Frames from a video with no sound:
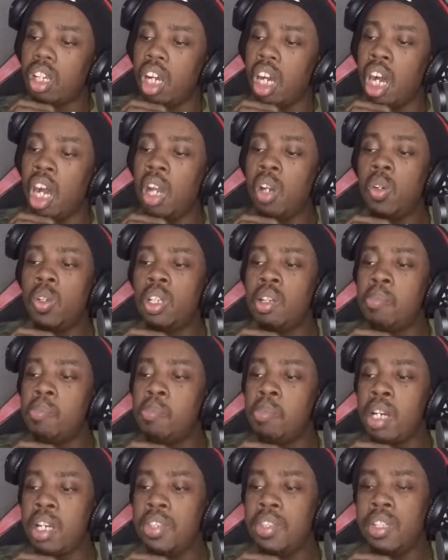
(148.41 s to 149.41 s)
are only
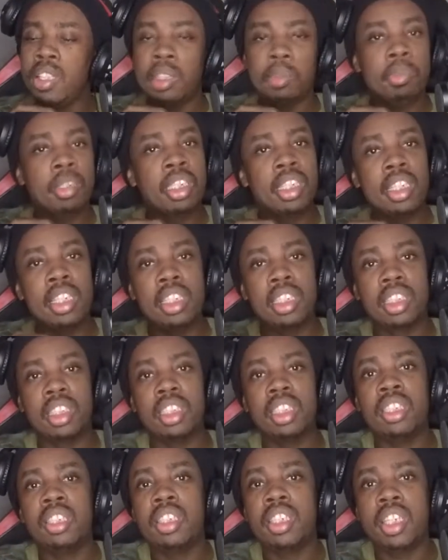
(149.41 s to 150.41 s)
mothers because,
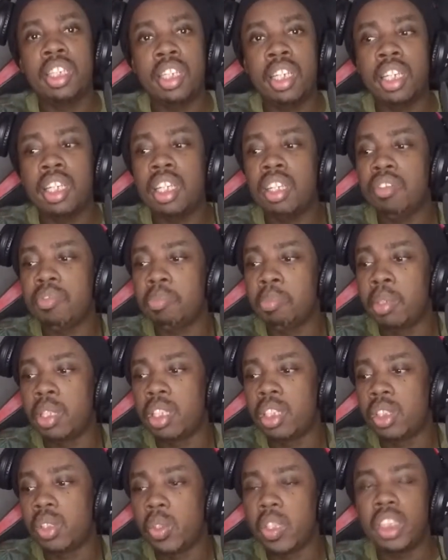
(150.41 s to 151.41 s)
they give
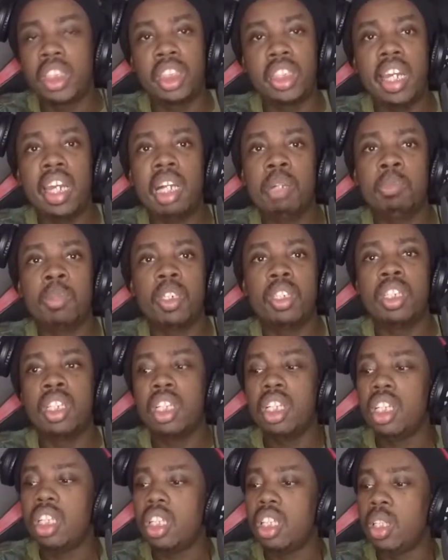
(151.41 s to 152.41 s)
birth to a child, but
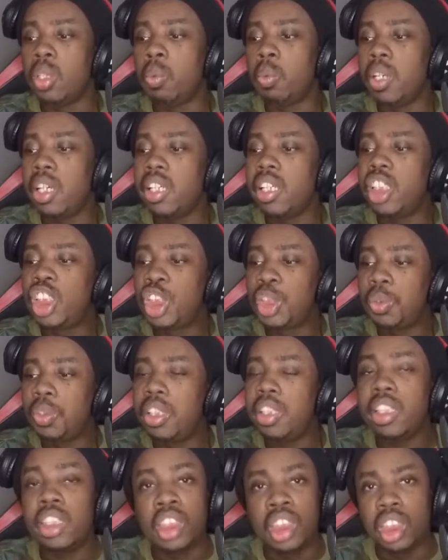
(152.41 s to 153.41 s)
the way they
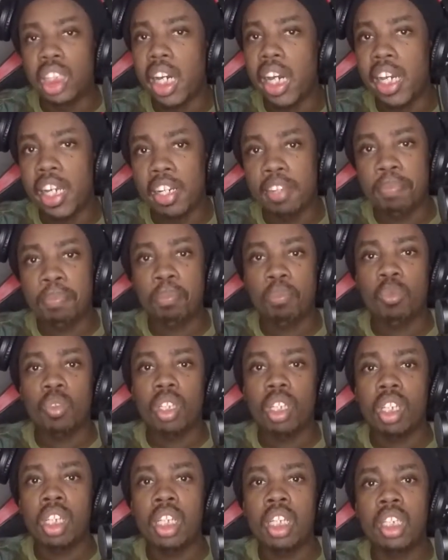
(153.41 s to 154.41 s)
treat the child
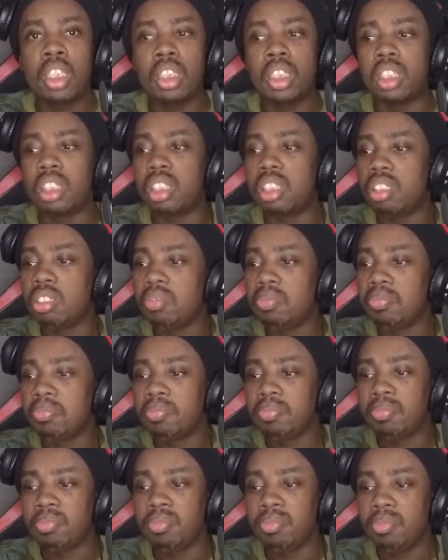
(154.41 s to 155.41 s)
is
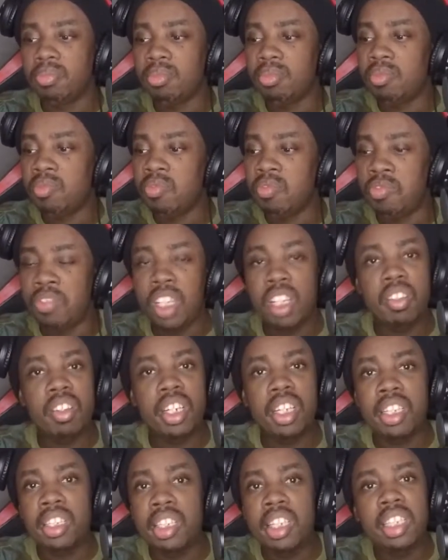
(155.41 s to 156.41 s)

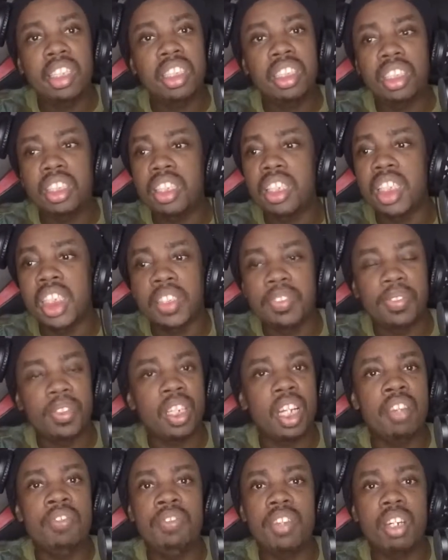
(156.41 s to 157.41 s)
very
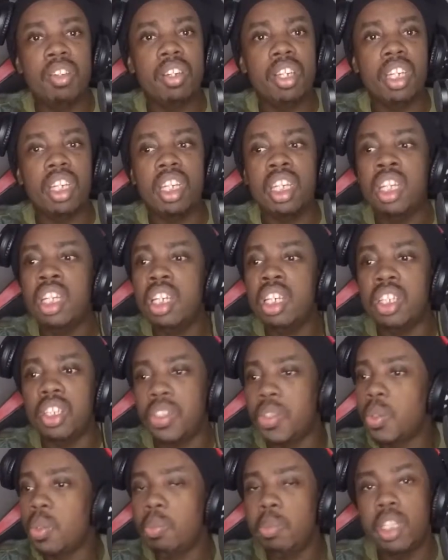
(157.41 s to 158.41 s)
distasteful and very
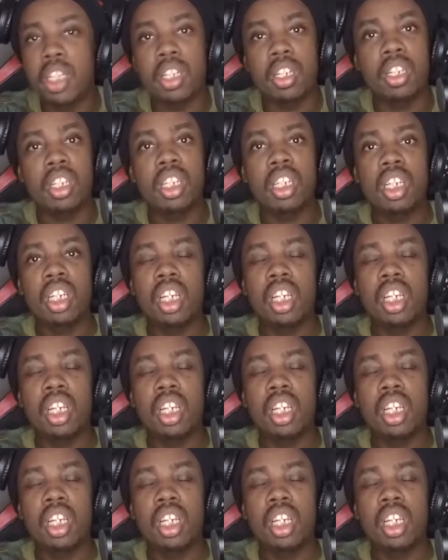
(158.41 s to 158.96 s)
inhumane,